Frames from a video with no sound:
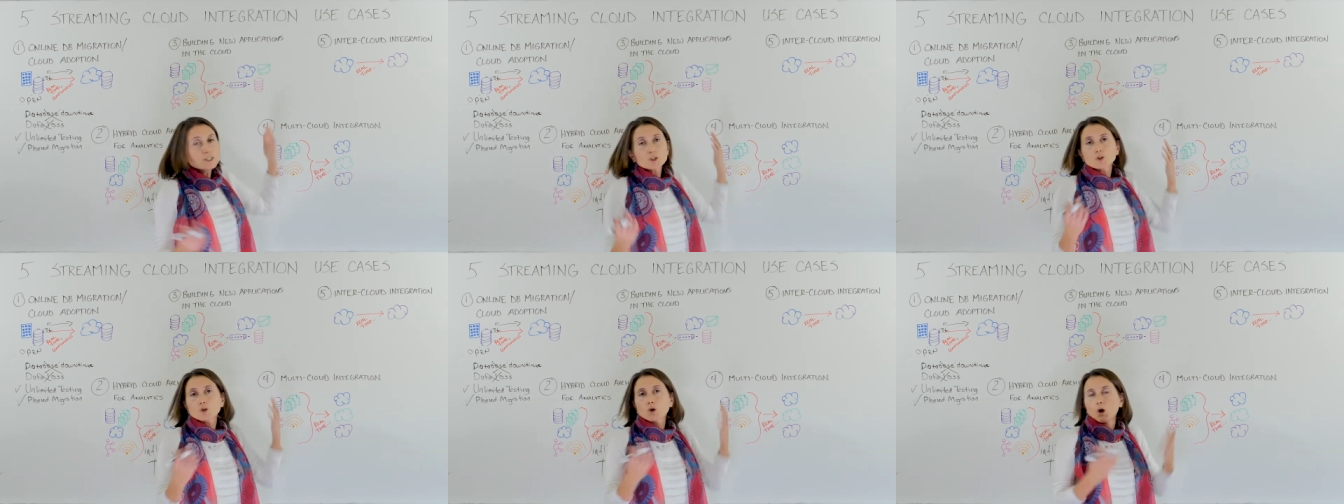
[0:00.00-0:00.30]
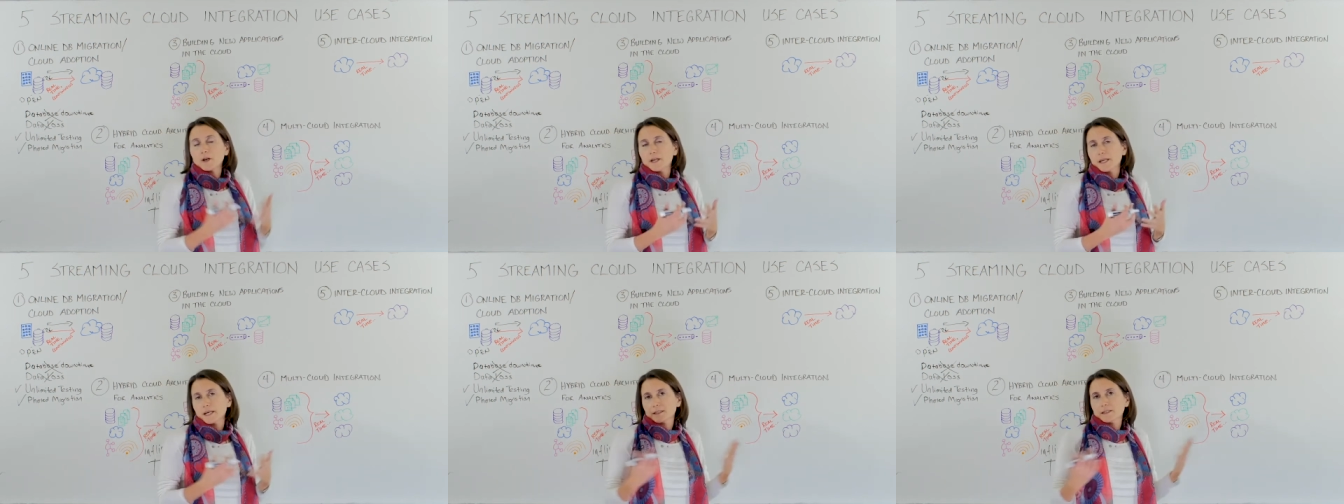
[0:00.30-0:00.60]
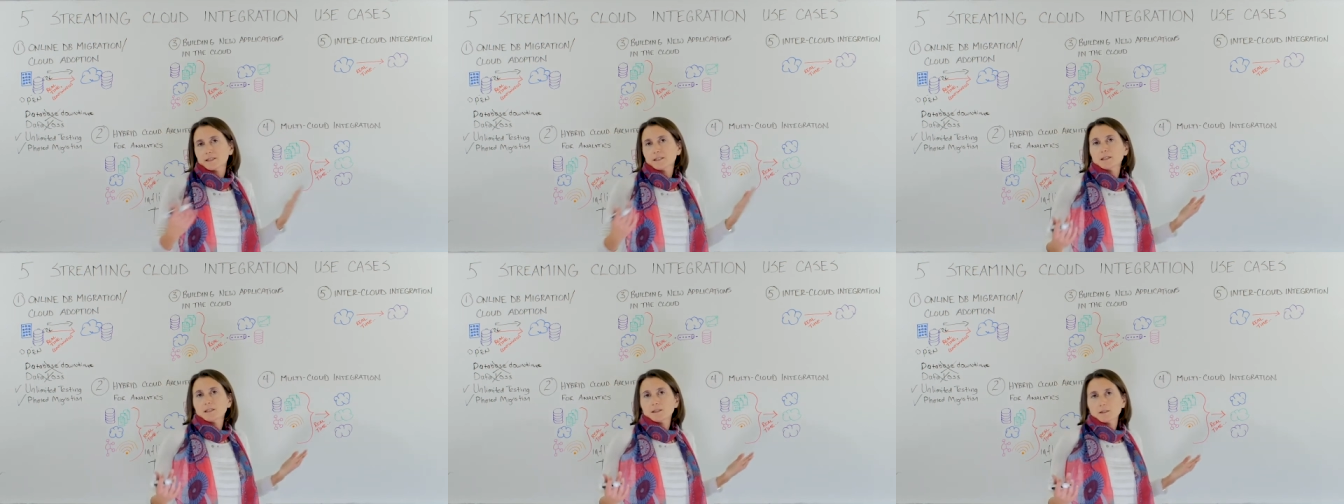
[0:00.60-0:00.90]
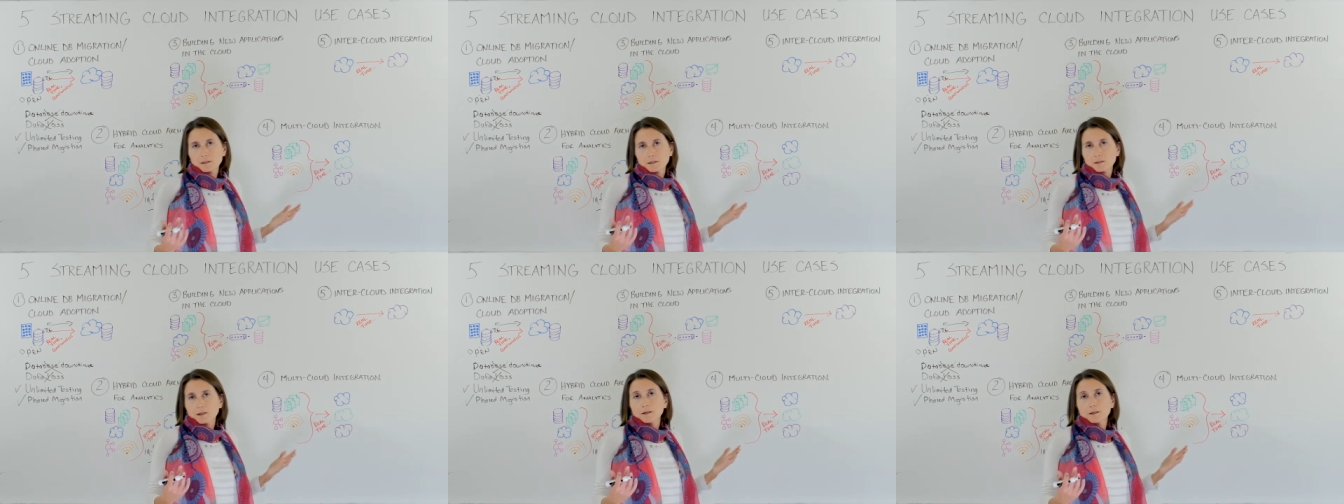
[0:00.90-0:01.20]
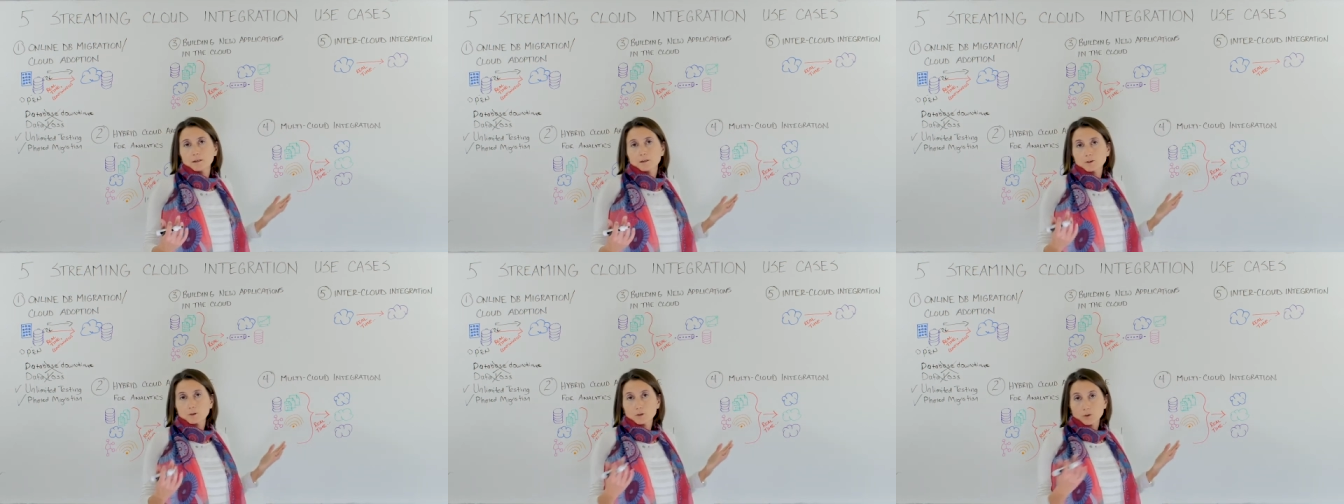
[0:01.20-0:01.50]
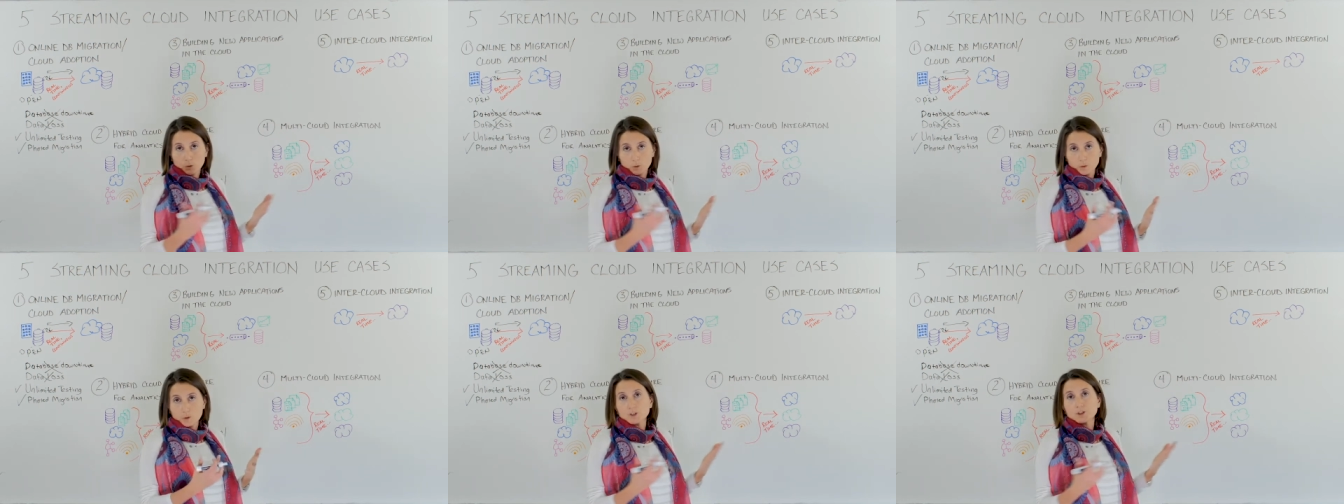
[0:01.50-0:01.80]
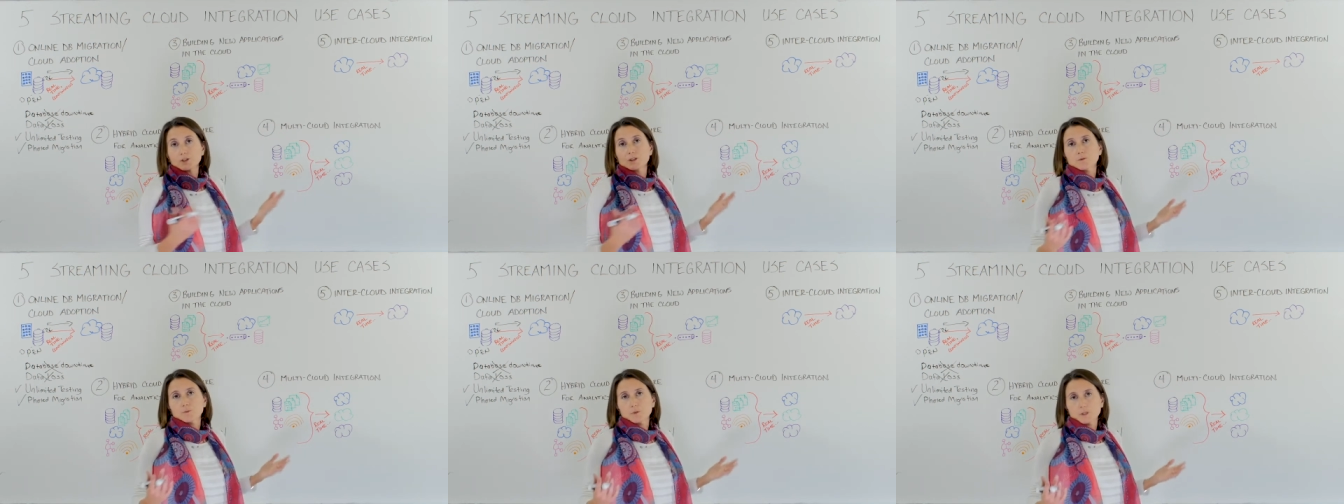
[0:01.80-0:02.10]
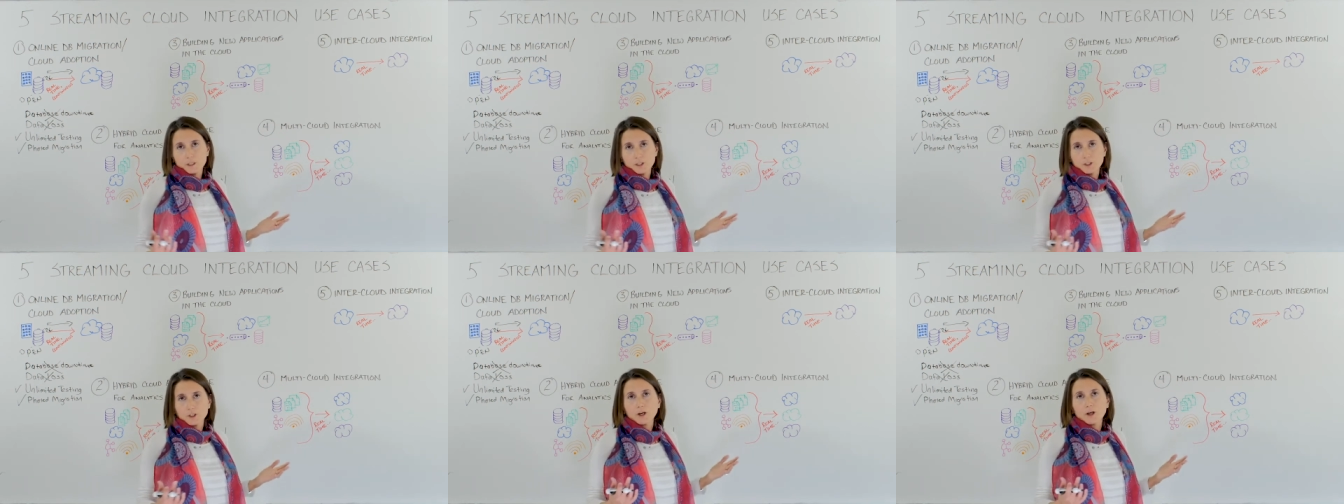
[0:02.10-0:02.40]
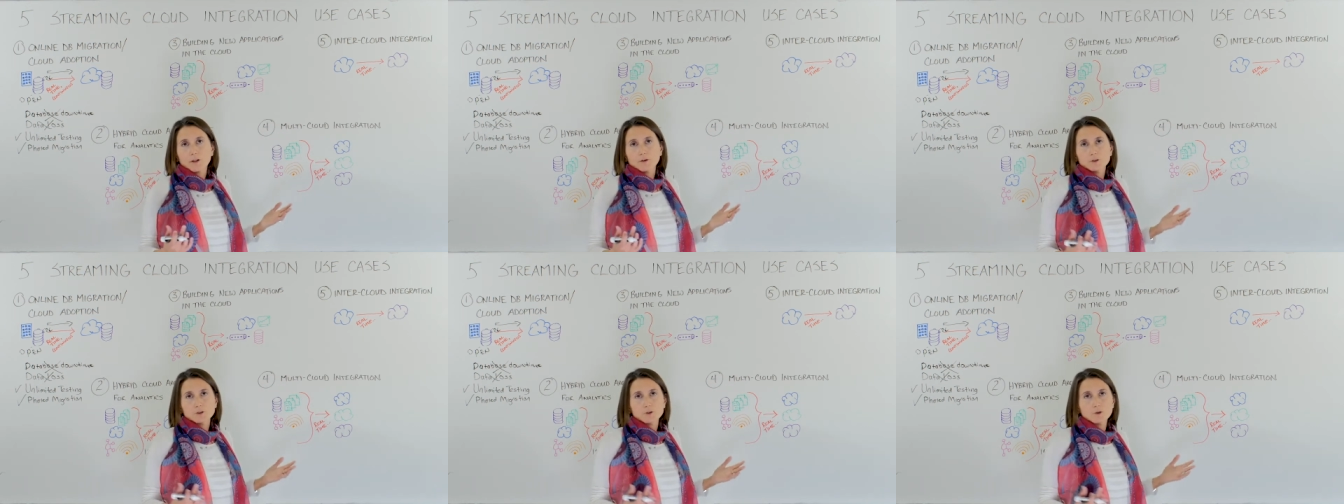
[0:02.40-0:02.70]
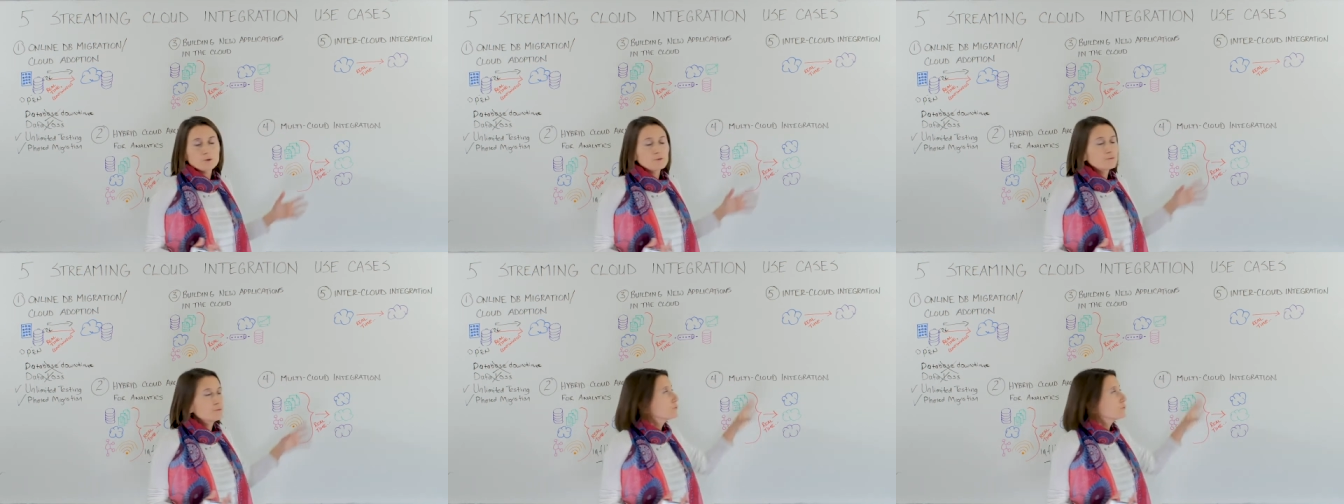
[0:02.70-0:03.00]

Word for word: to connect these solutions with each other. So if